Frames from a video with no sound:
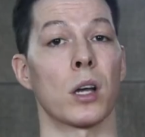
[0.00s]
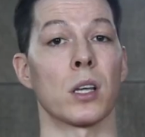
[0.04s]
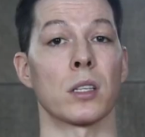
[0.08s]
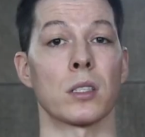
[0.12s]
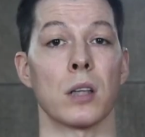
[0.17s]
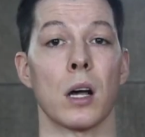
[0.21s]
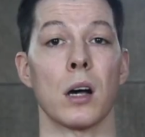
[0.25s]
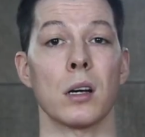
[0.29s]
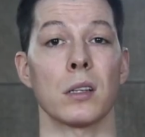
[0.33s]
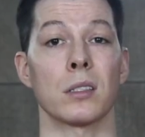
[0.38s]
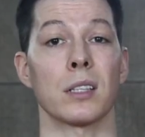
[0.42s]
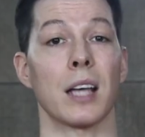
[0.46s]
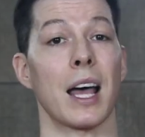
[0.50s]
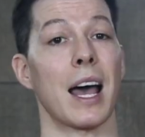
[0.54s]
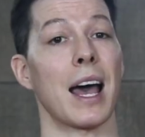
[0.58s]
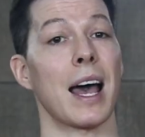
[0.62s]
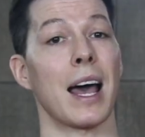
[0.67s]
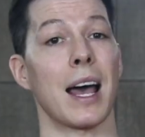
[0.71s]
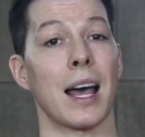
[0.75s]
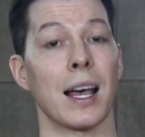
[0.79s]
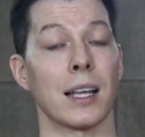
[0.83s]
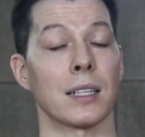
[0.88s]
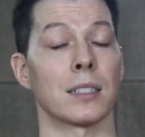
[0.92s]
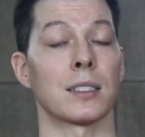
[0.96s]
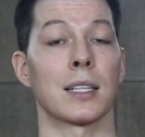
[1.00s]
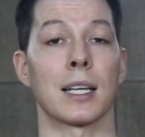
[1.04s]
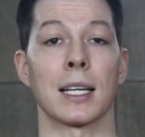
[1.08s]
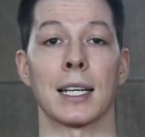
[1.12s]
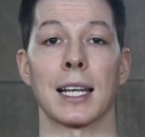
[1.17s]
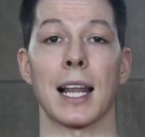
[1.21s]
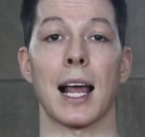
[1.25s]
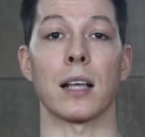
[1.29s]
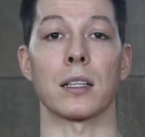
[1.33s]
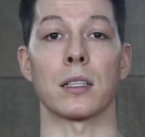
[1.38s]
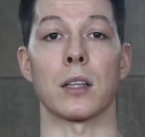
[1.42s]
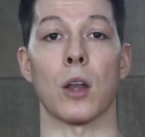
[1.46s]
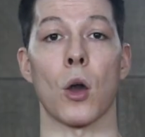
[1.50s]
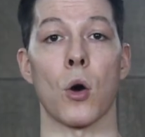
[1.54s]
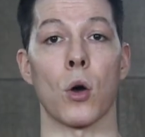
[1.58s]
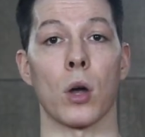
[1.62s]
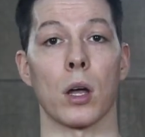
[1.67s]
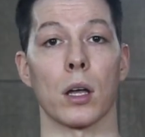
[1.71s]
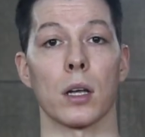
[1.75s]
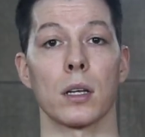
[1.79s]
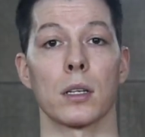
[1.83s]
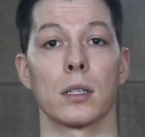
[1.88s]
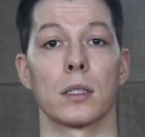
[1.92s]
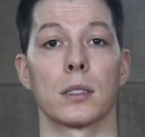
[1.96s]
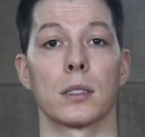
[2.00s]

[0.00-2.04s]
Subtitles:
as hard and can last longer.